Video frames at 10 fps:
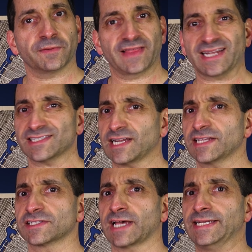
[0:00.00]
but that is not a
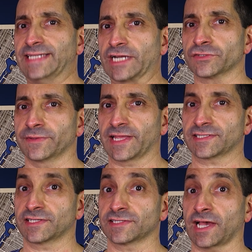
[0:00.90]
design detriment,
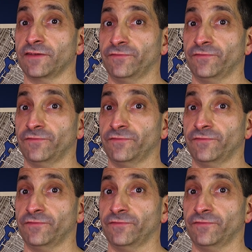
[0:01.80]
that's a design